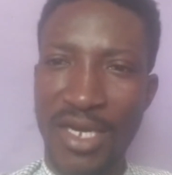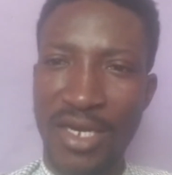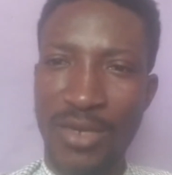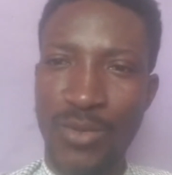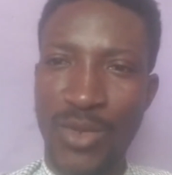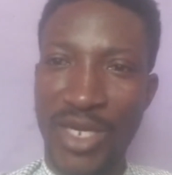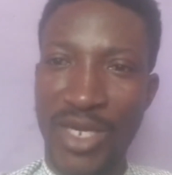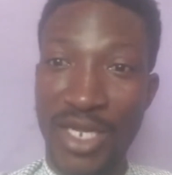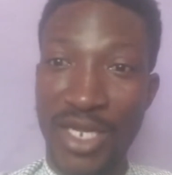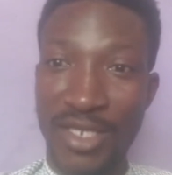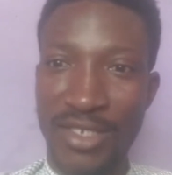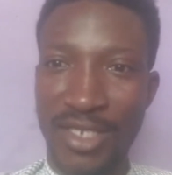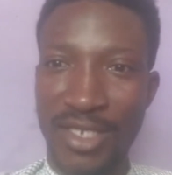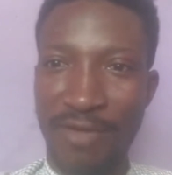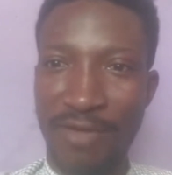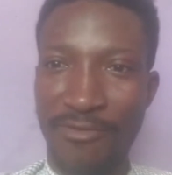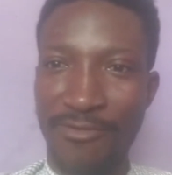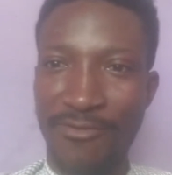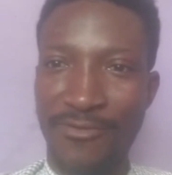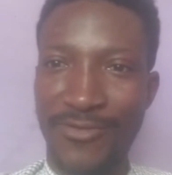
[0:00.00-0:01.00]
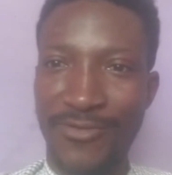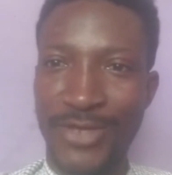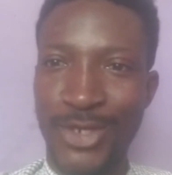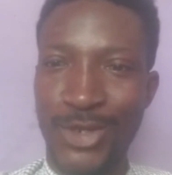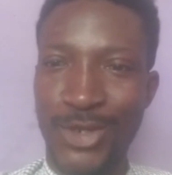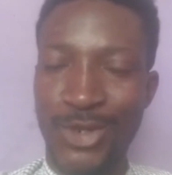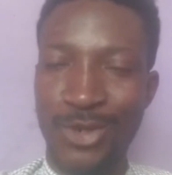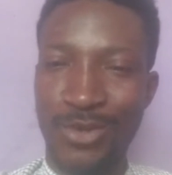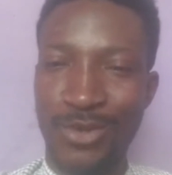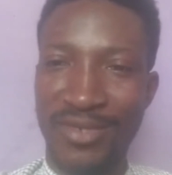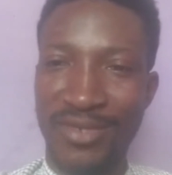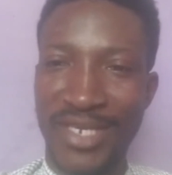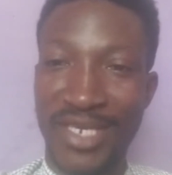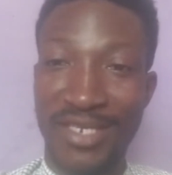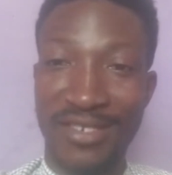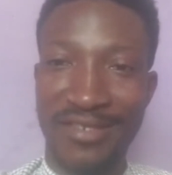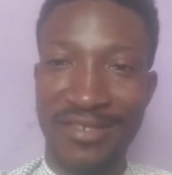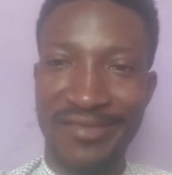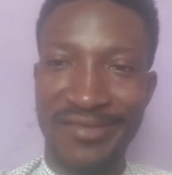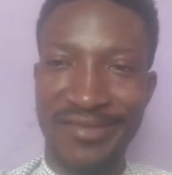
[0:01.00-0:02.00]
We get some video
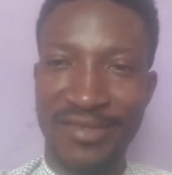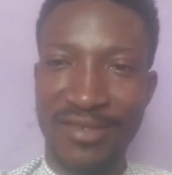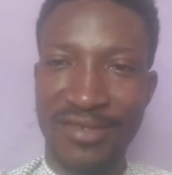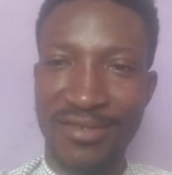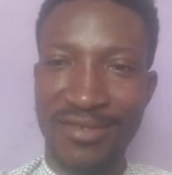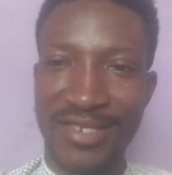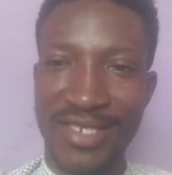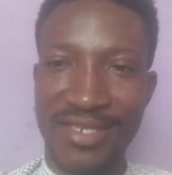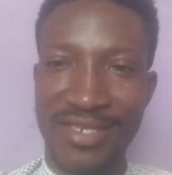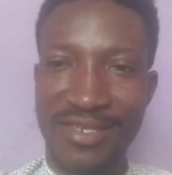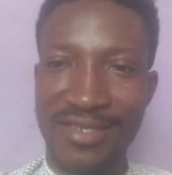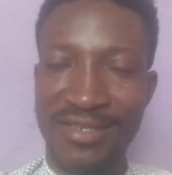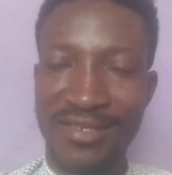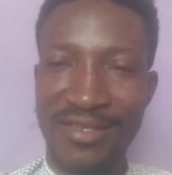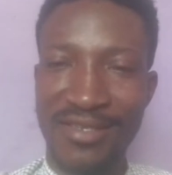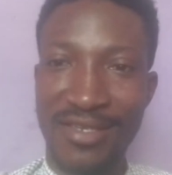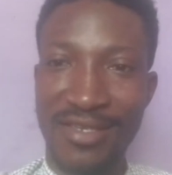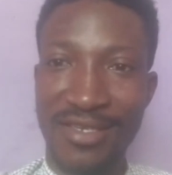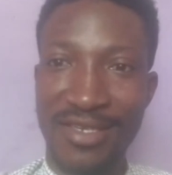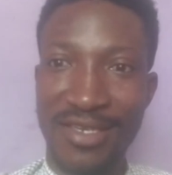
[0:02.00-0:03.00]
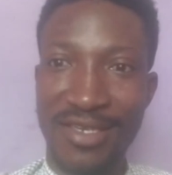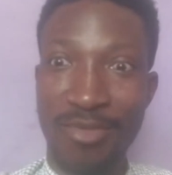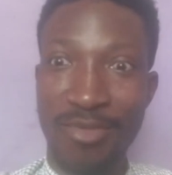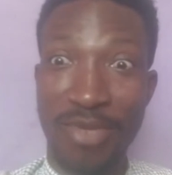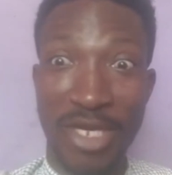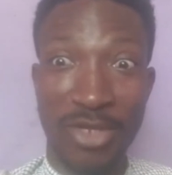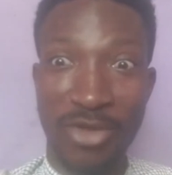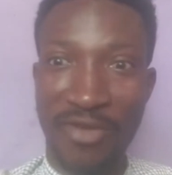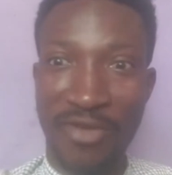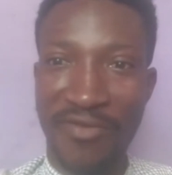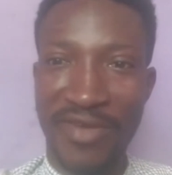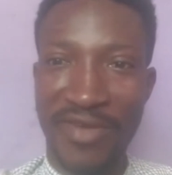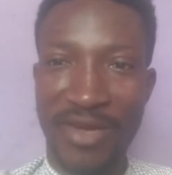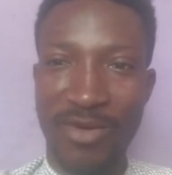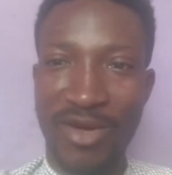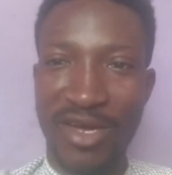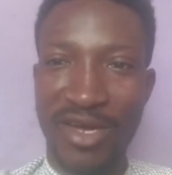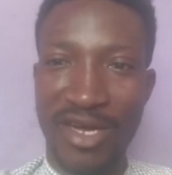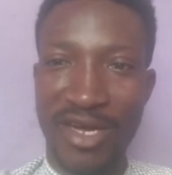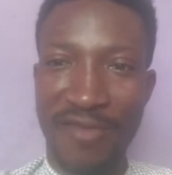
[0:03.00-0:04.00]
in part of
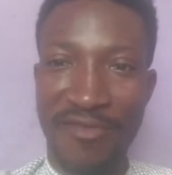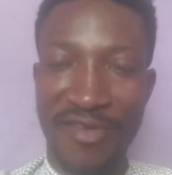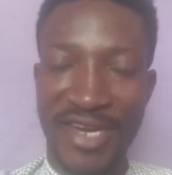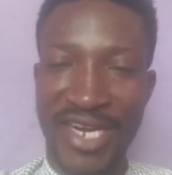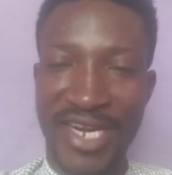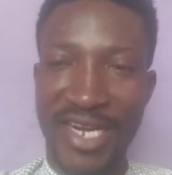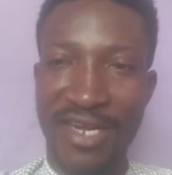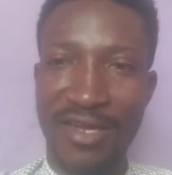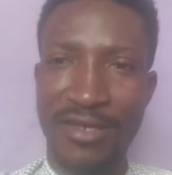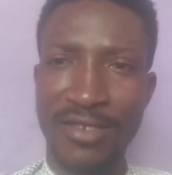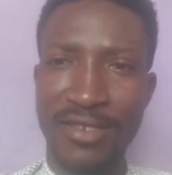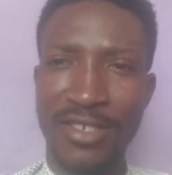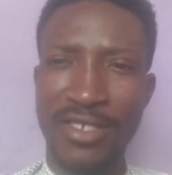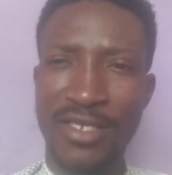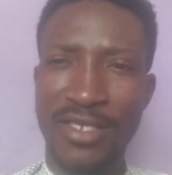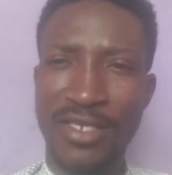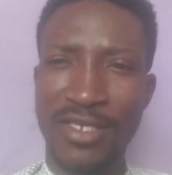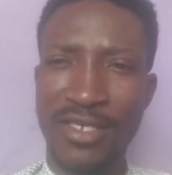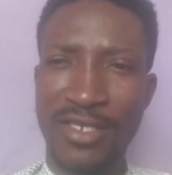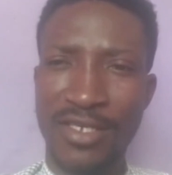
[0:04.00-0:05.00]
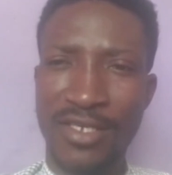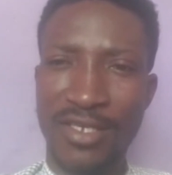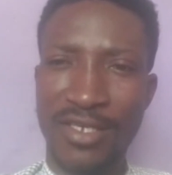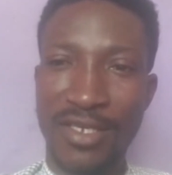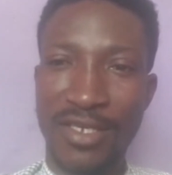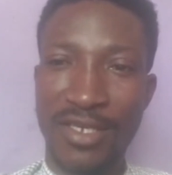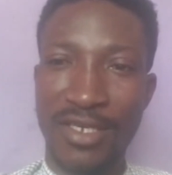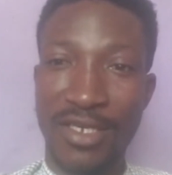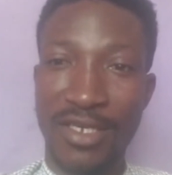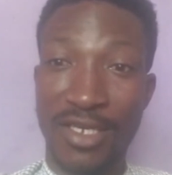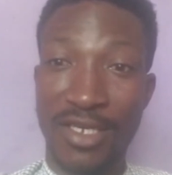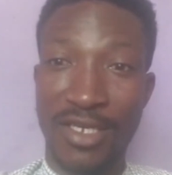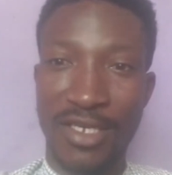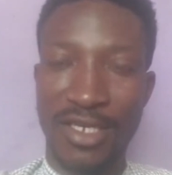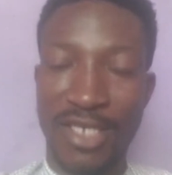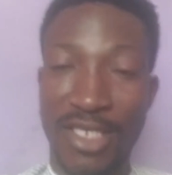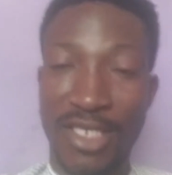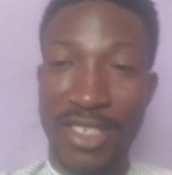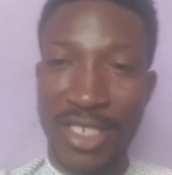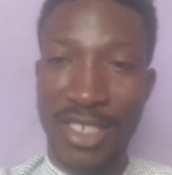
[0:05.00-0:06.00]
our Africa,
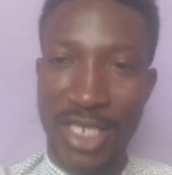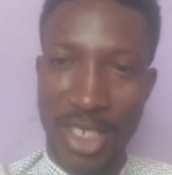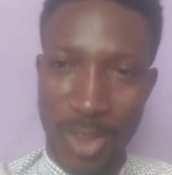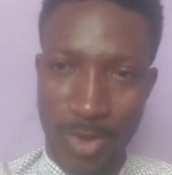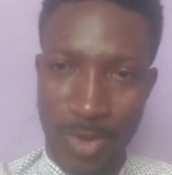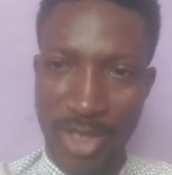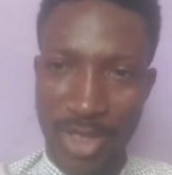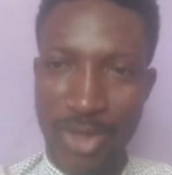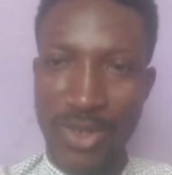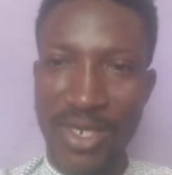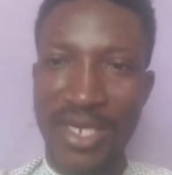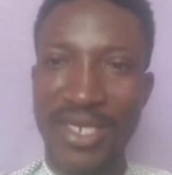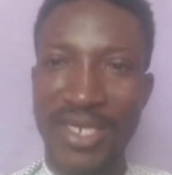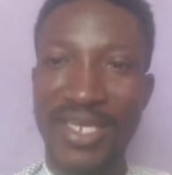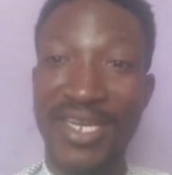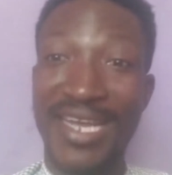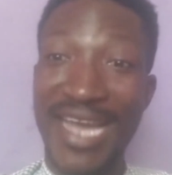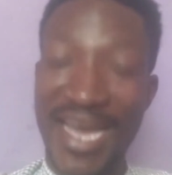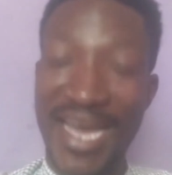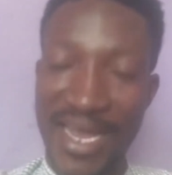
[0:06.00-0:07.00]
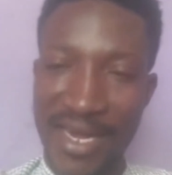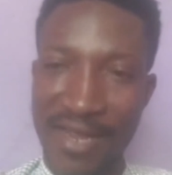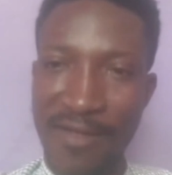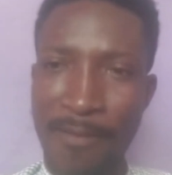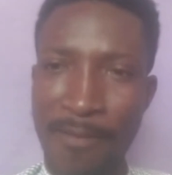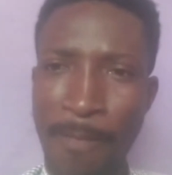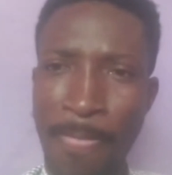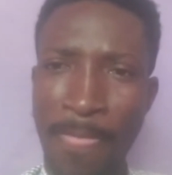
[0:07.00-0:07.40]
and especially Ghana.